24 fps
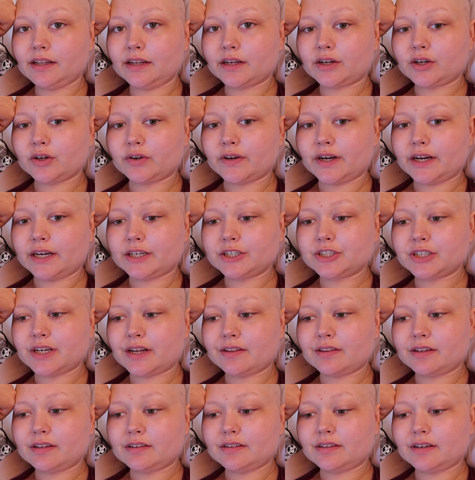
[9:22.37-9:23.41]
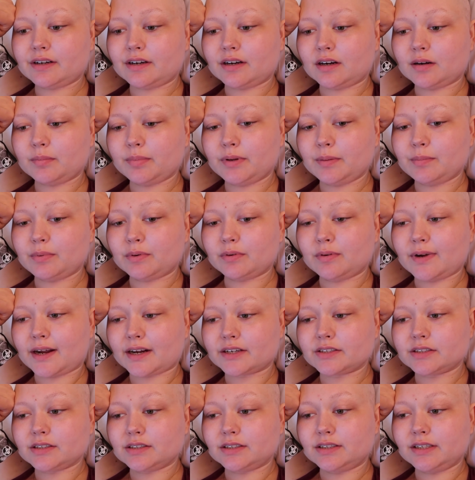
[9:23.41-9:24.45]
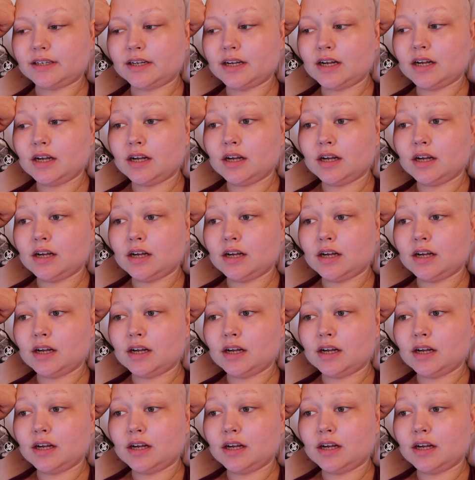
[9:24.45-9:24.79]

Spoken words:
licorice, and that there are people who actually